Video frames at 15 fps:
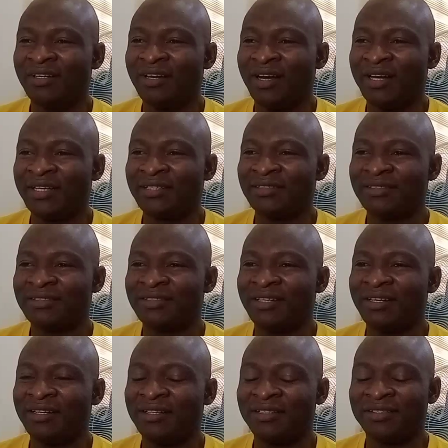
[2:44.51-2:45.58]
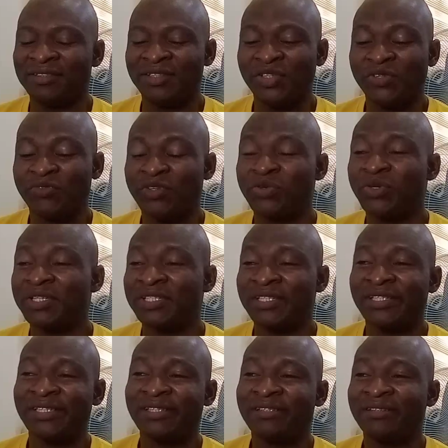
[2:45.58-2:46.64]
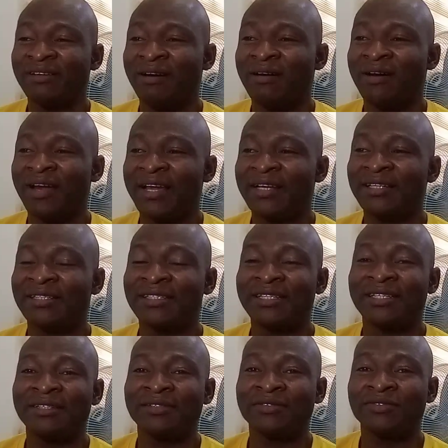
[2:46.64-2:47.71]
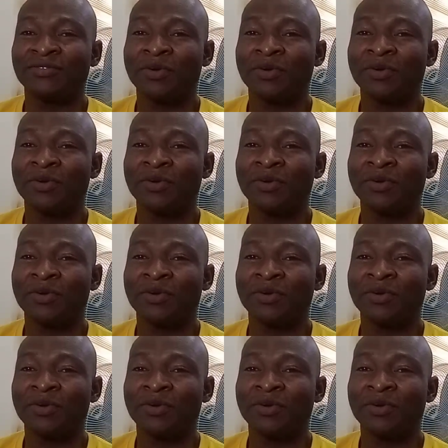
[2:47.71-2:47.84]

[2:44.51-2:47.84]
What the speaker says: And these frequencies are anything